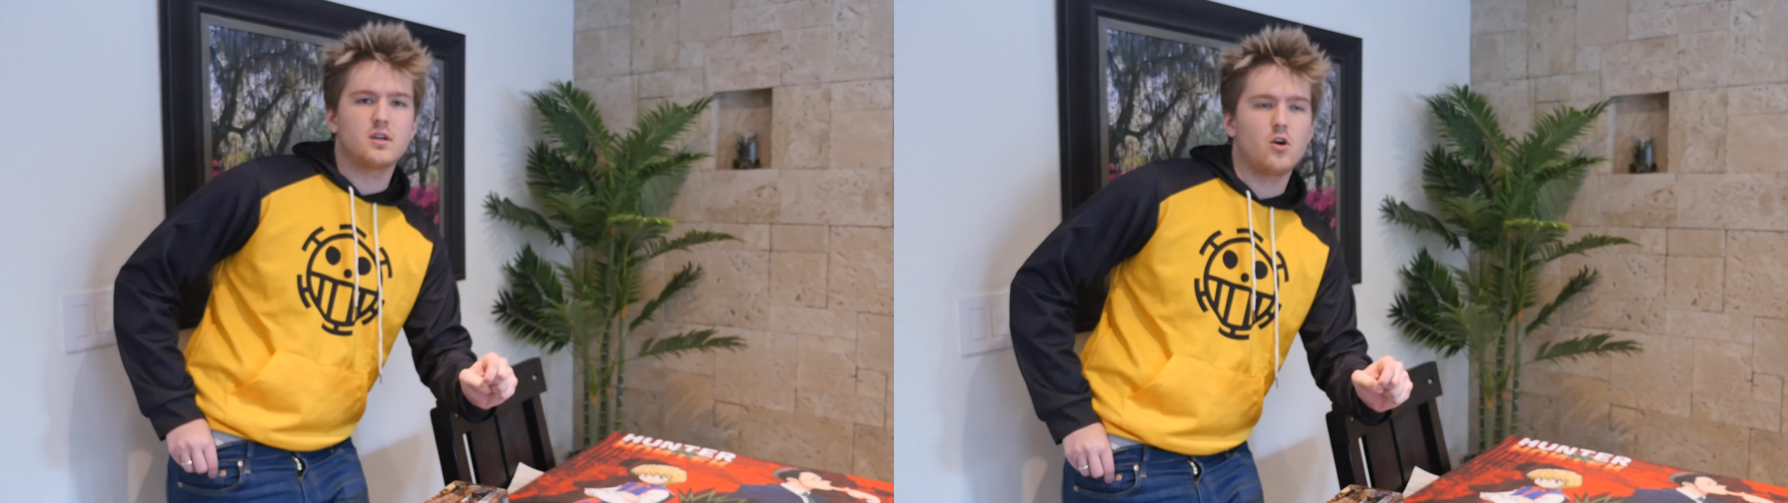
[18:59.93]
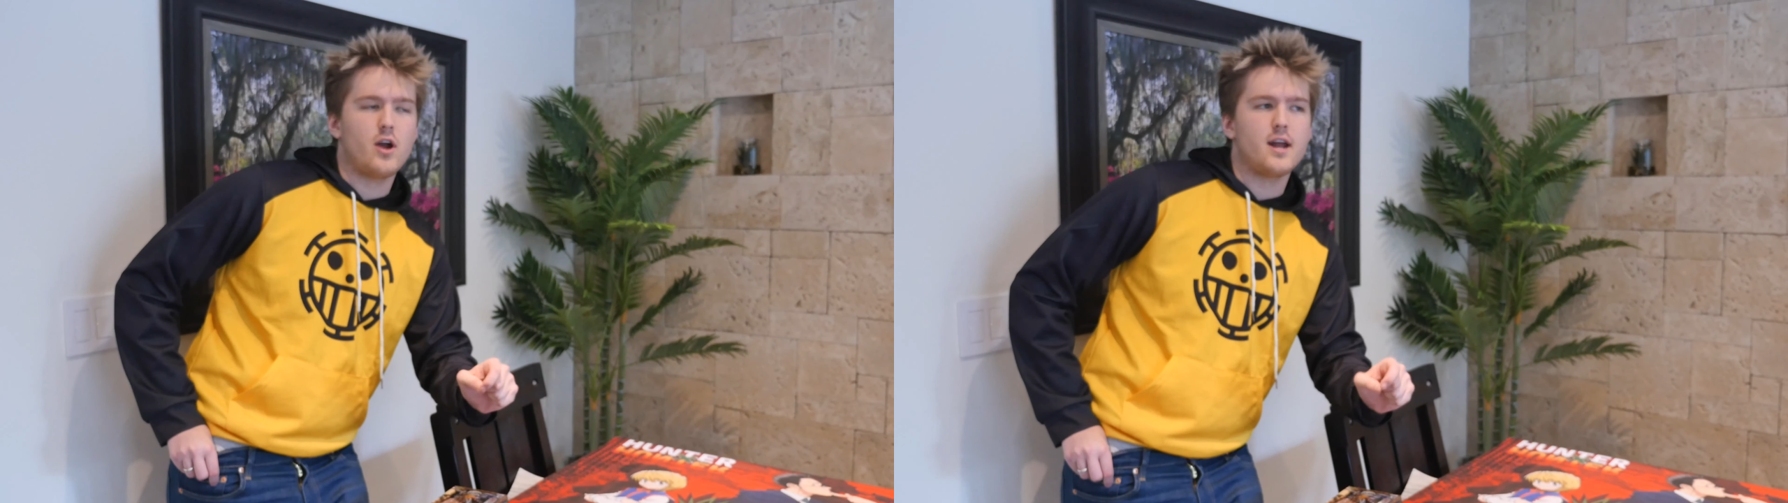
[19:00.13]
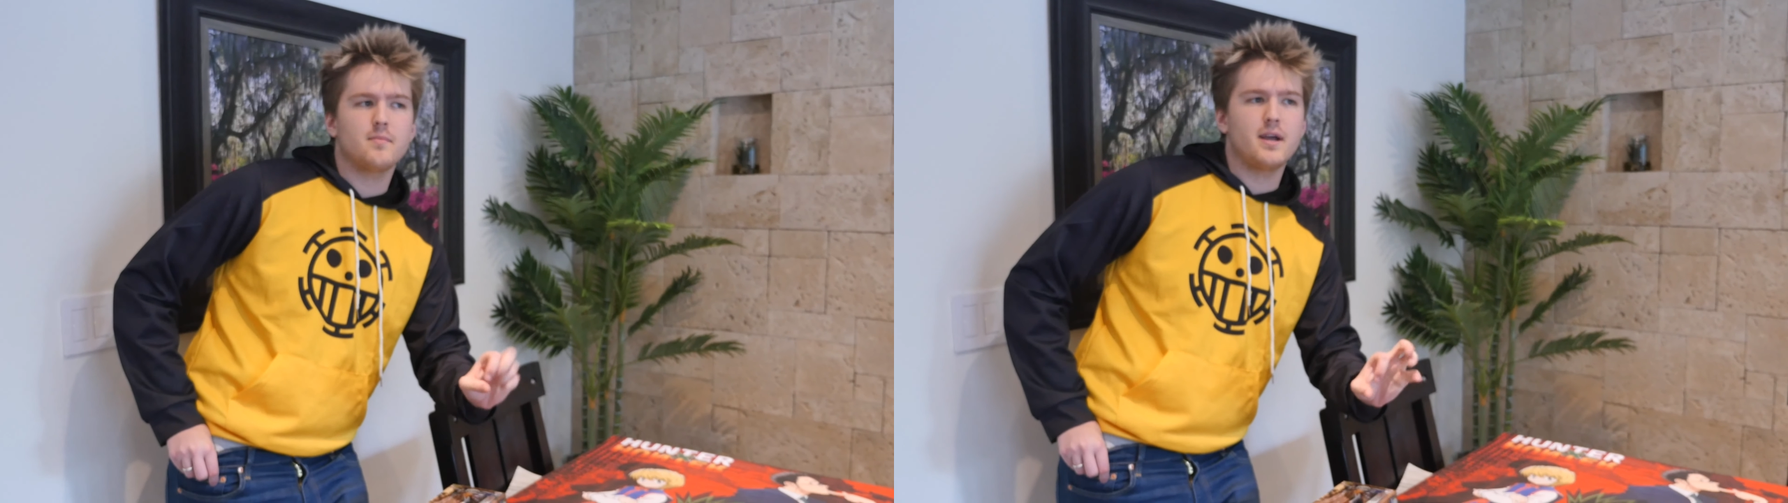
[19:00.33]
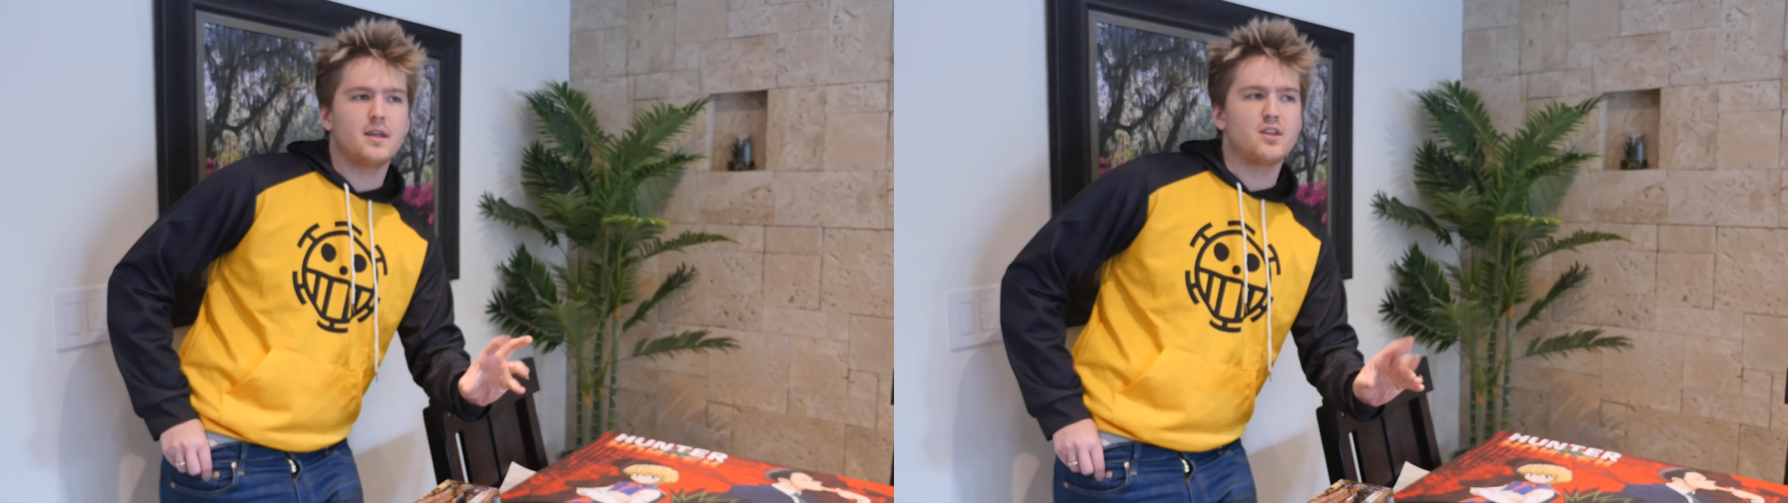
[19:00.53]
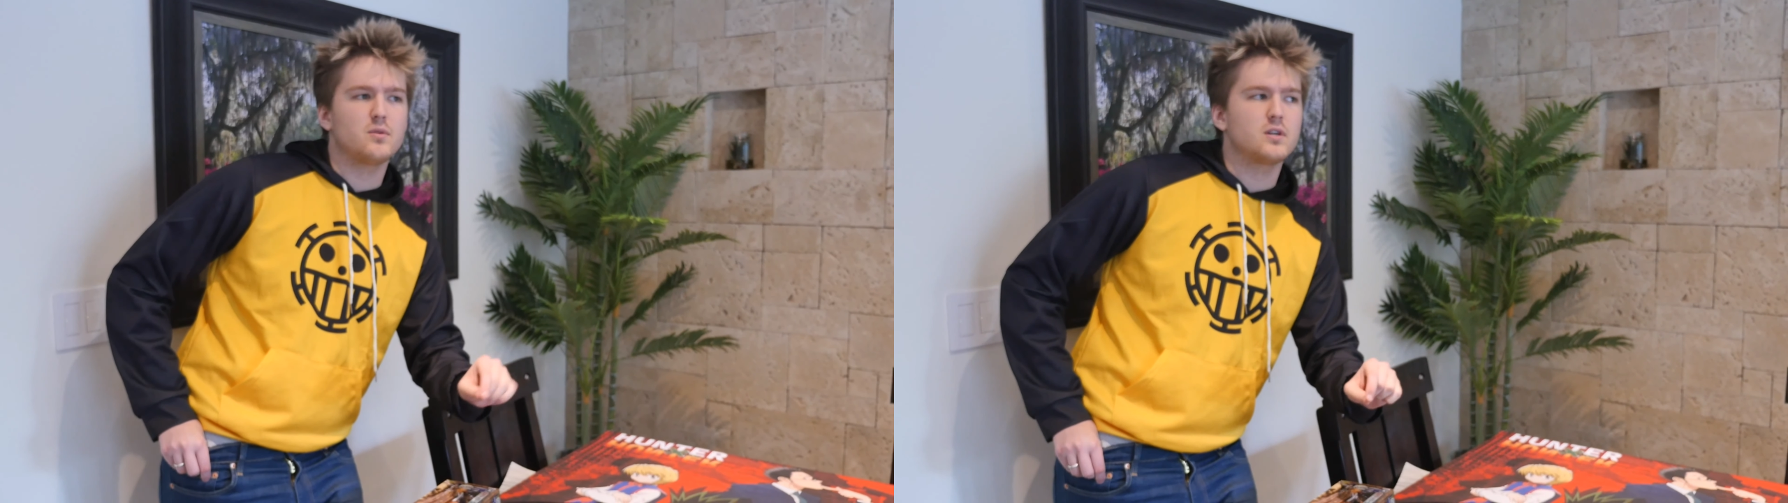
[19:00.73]
or anime
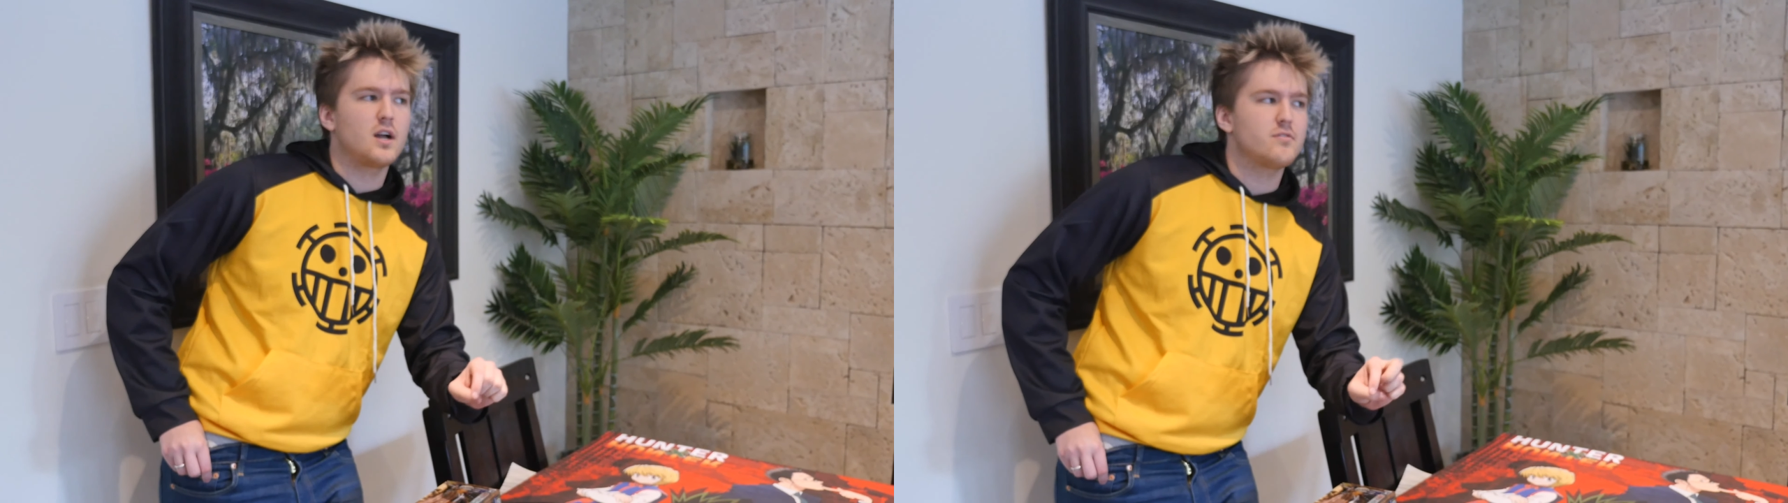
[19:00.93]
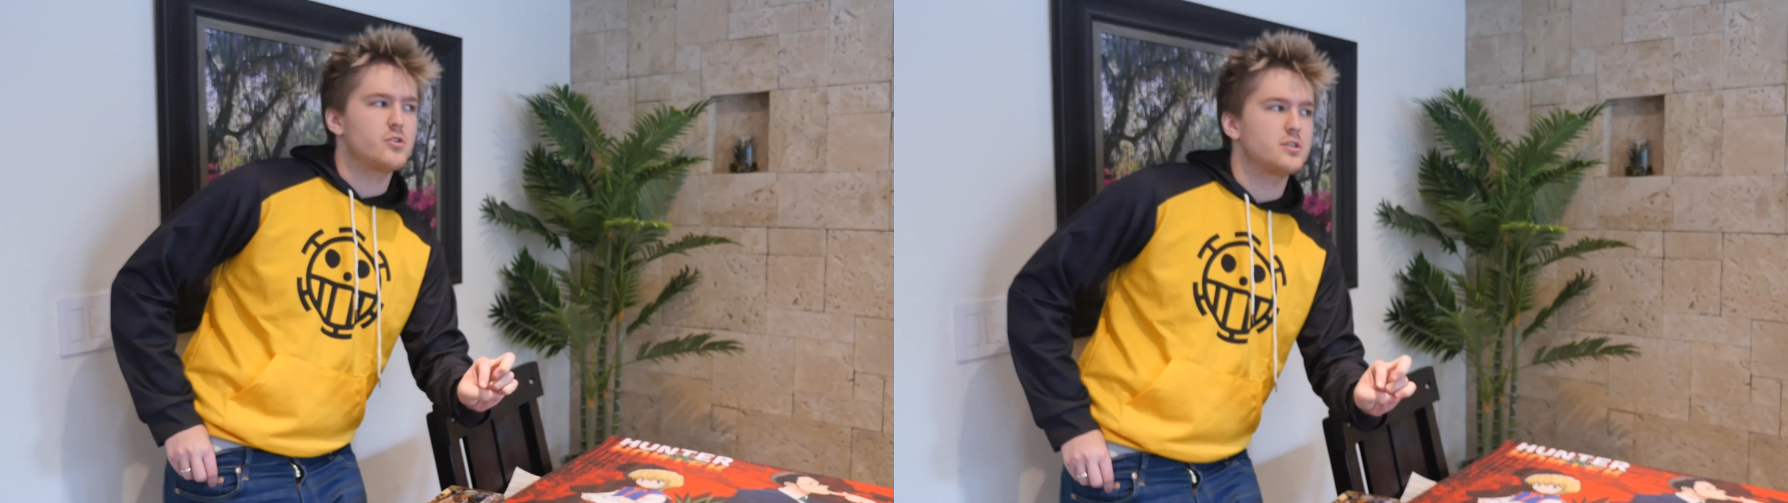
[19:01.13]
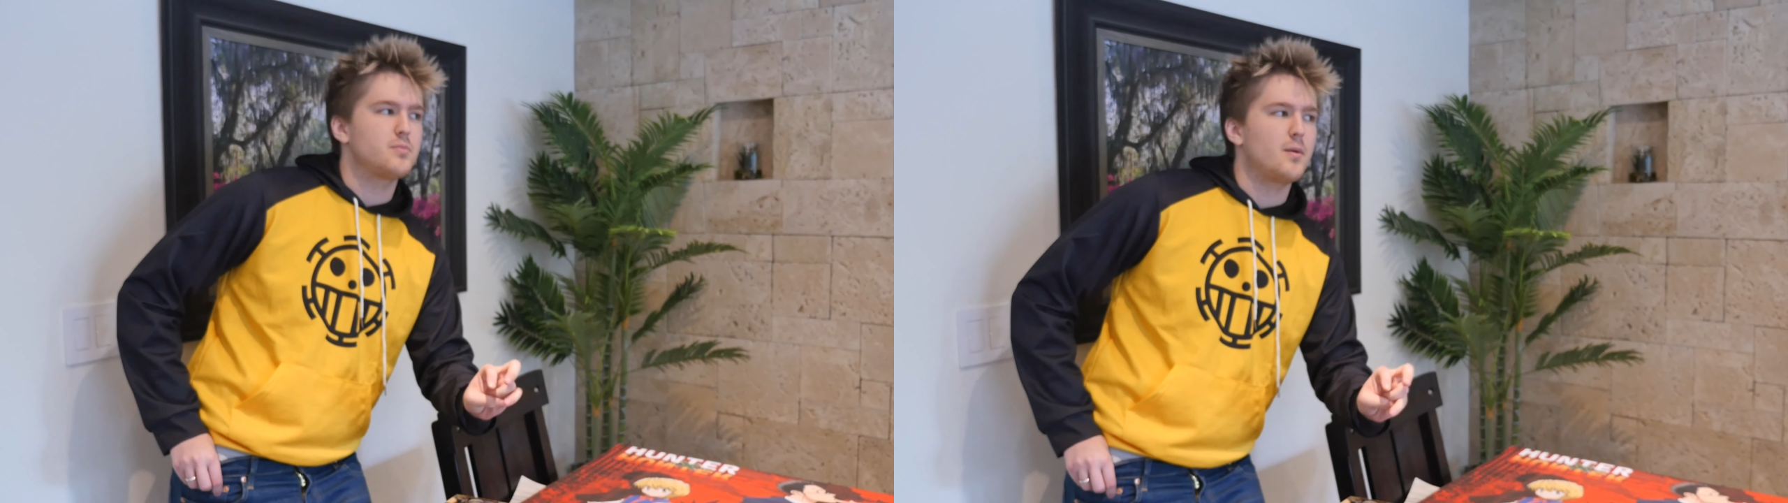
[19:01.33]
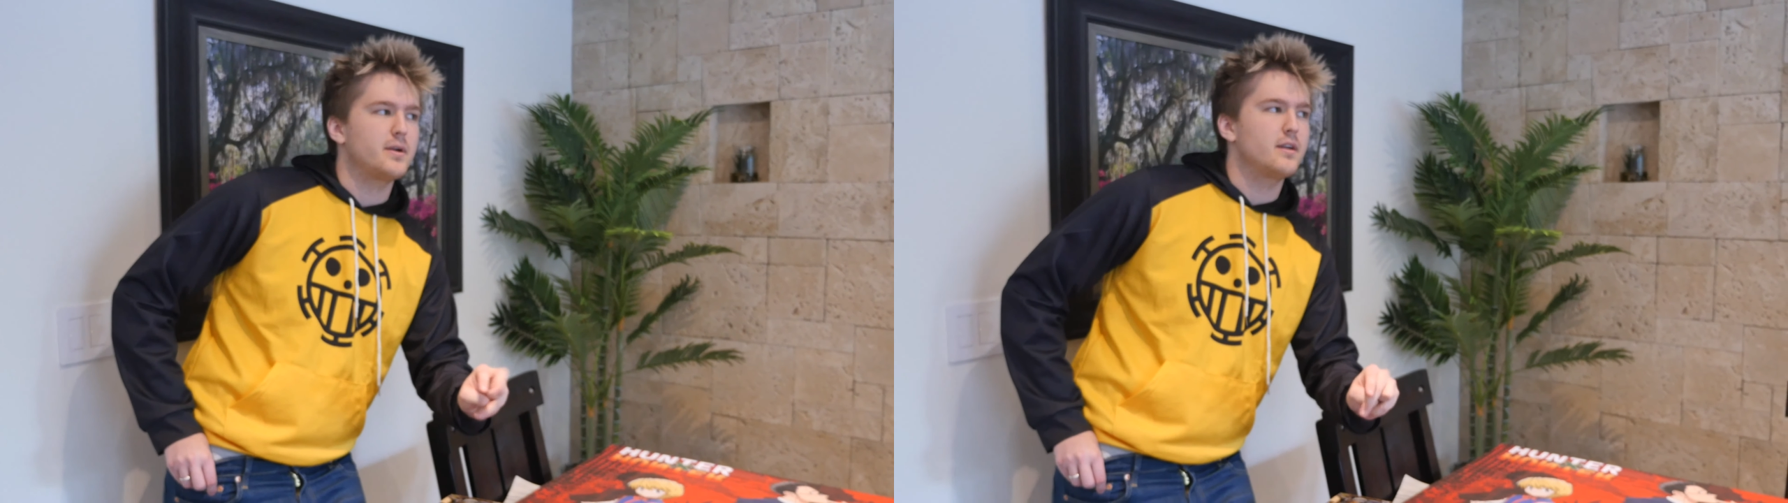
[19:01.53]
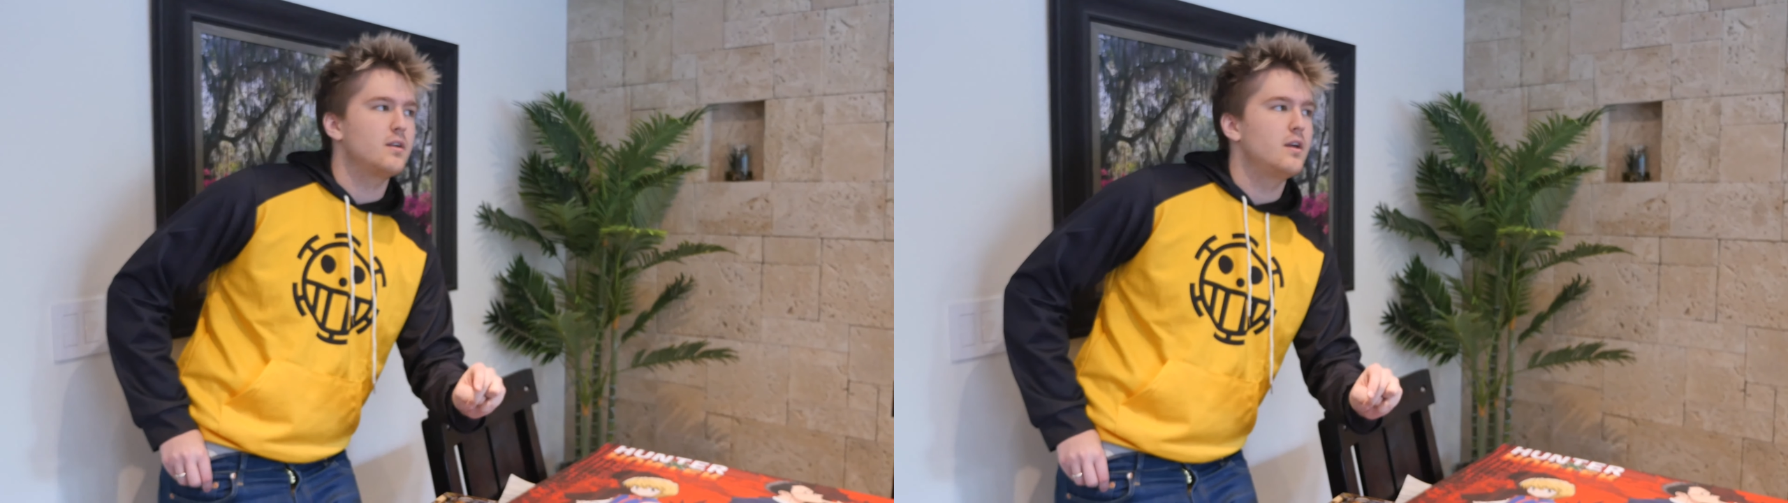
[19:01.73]
thing we'll cover is
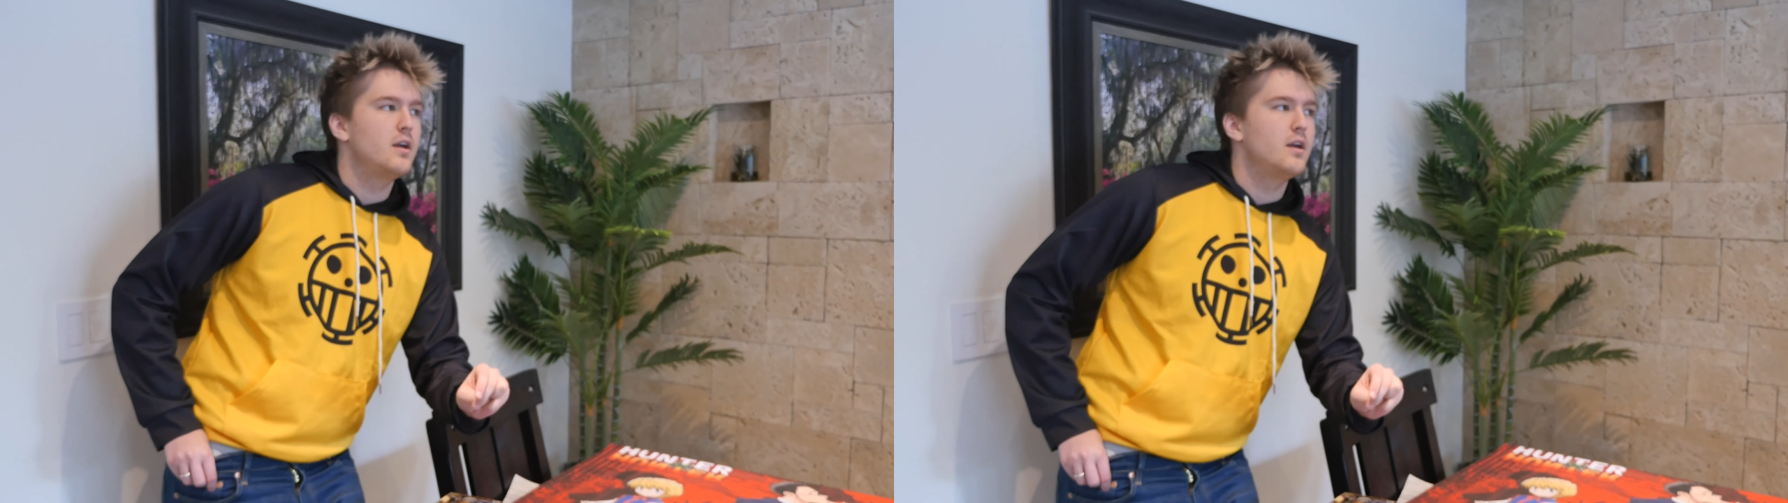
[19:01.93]
probably